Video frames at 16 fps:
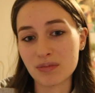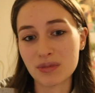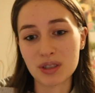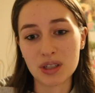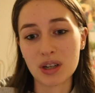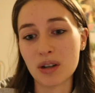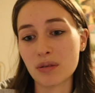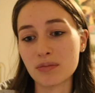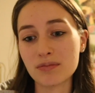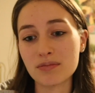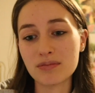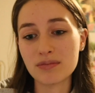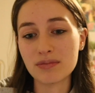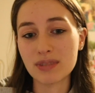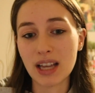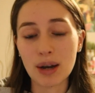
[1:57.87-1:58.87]
so
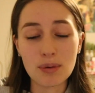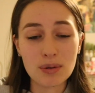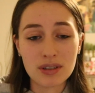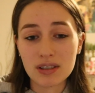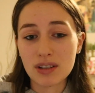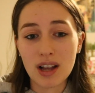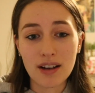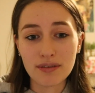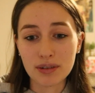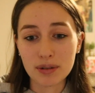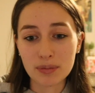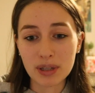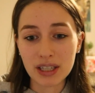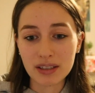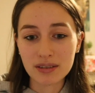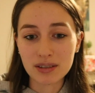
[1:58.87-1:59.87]
that was a lot for me.